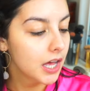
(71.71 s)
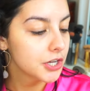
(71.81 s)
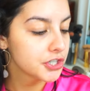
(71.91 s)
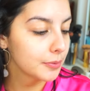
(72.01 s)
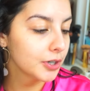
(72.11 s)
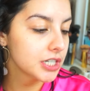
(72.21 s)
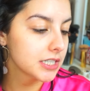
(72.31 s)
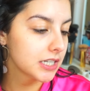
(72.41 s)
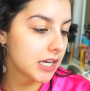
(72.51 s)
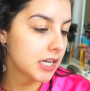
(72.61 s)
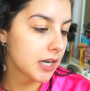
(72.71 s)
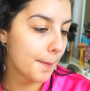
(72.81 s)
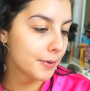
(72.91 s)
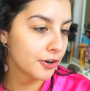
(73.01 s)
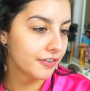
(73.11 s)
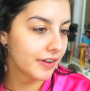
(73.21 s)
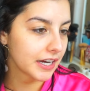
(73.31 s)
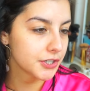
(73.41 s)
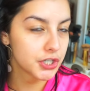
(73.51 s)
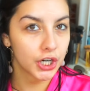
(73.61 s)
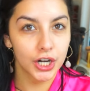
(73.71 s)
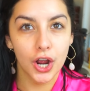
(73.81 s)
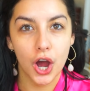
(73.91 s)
Shimmering Skin Perfector